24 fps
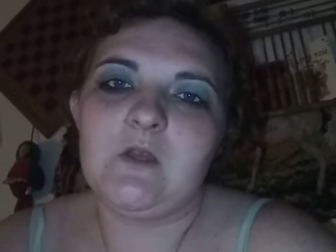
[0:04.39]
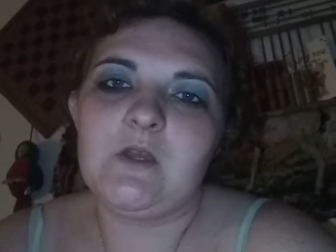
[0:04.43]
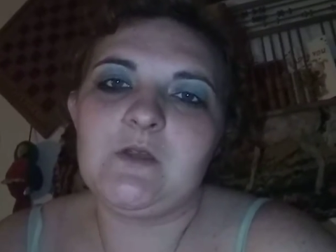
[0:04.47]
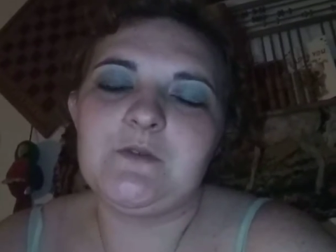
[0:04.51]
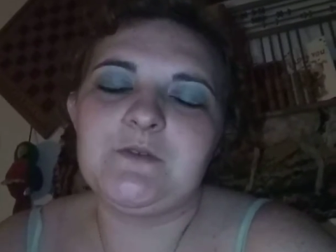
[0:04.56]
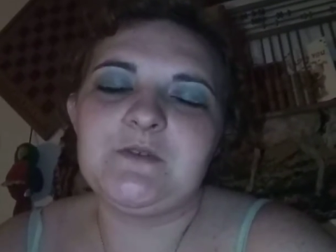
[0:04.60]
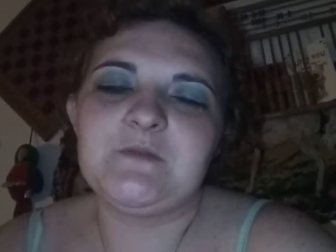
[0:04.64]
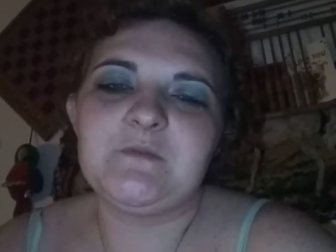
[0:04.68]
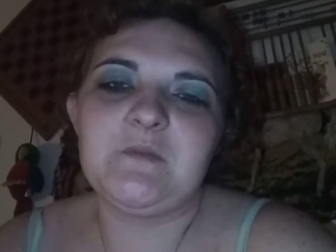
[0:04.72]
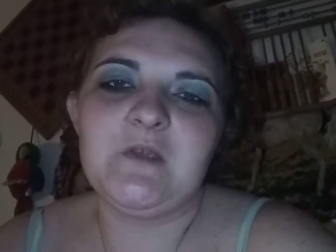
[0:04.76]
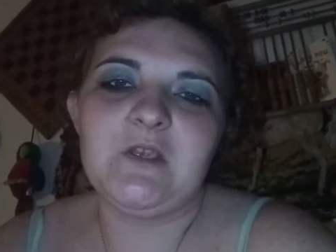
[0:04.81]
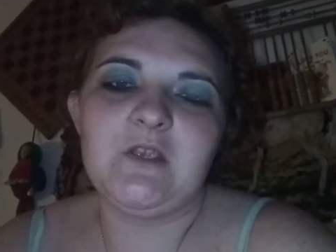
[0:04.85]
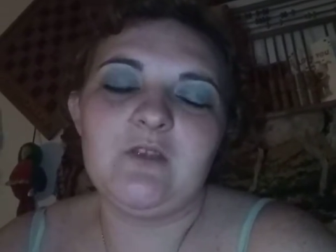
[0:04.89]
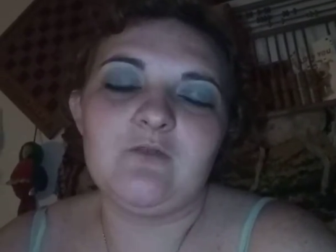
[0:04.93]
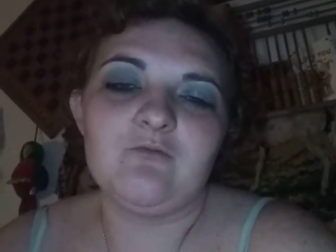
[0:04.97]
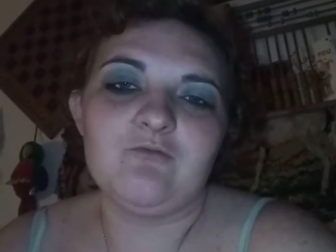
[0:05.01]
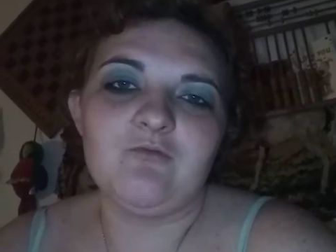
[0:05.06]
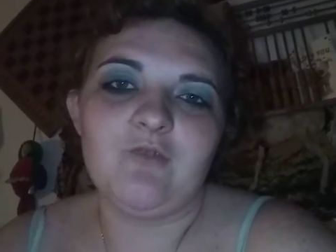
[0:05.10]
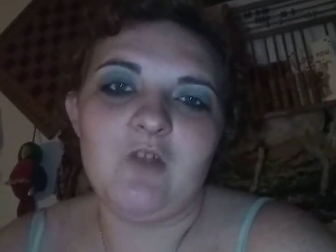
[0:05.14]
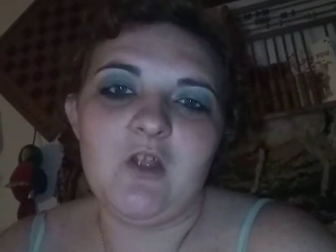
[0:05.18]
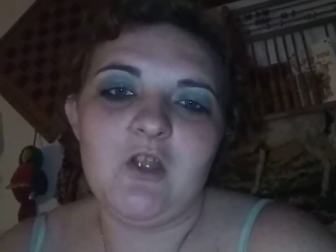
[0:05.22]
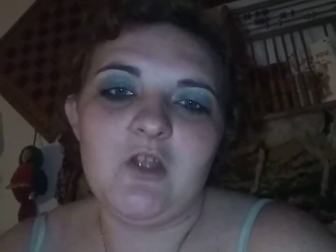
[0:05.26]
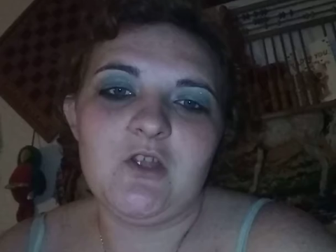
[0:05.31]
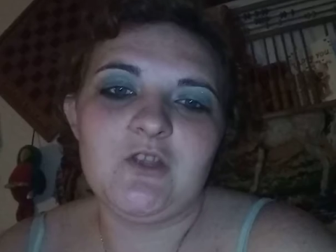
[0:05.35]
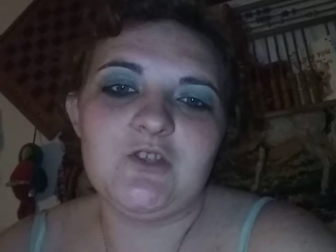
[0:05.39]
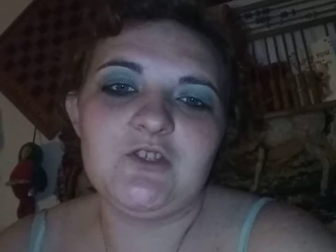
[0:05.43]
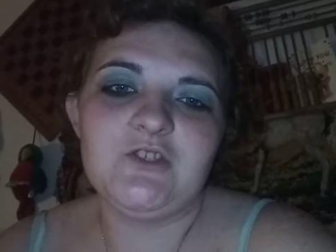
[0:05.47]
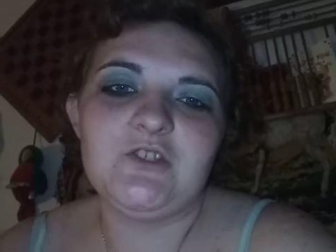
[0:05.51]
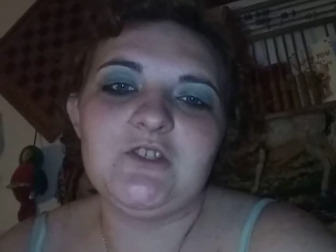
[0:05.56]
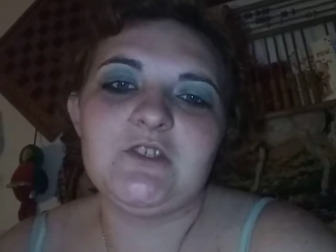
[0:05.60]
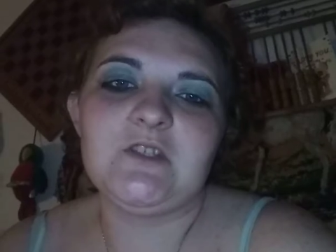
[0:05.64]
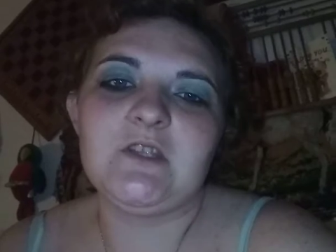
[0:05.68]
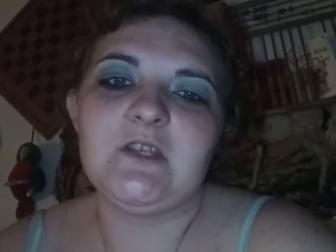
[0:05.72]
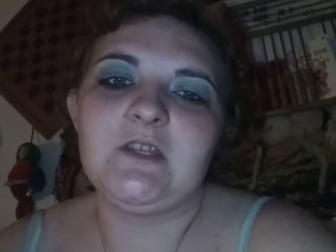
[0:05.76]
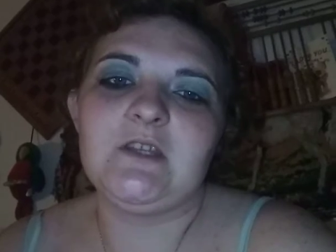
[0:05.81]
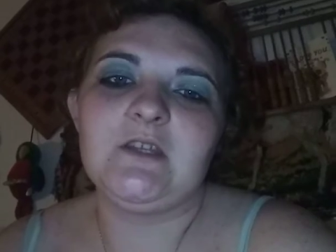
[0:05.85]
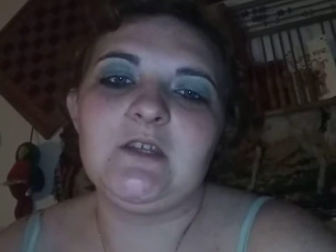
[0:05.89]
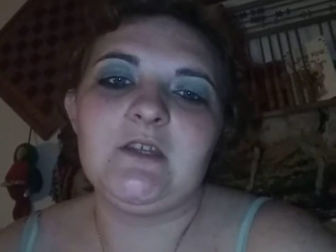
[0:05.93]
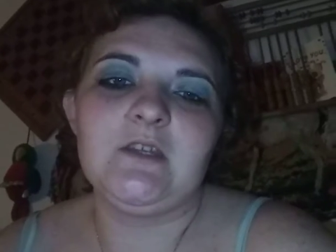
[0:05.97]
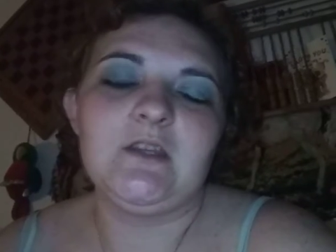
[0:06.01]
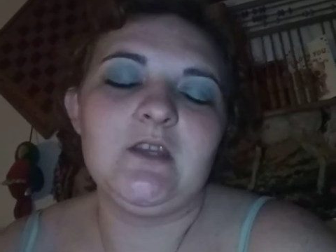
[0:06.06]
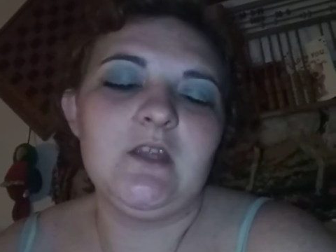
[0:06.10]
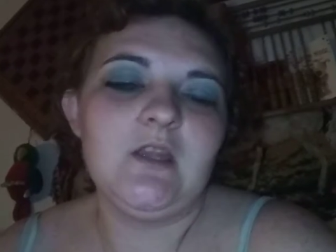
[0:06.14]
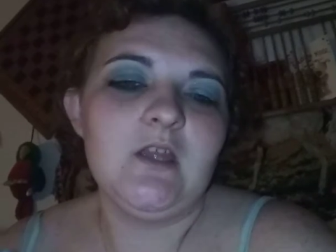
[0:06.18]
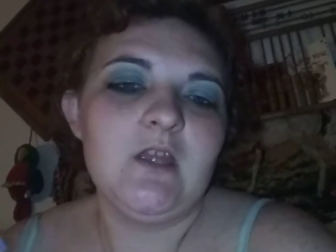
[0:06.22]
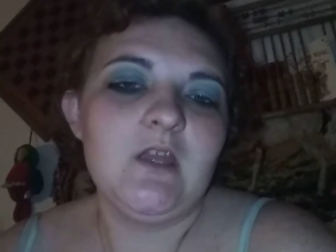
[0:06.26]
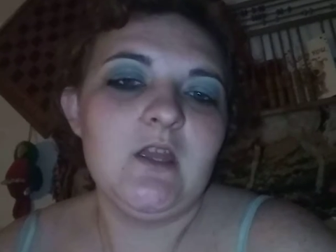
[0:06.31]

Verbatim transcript: I was being rushed and